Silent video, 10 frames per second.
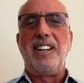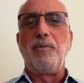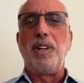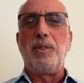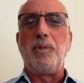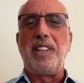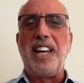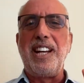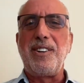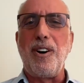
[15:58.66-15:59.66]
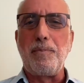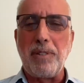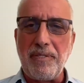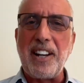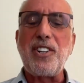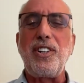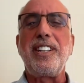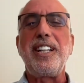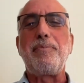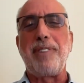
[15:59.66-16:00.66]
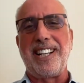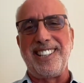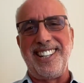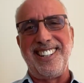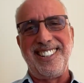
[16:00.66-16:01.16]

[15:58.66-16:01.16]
with what they call professionally prickly.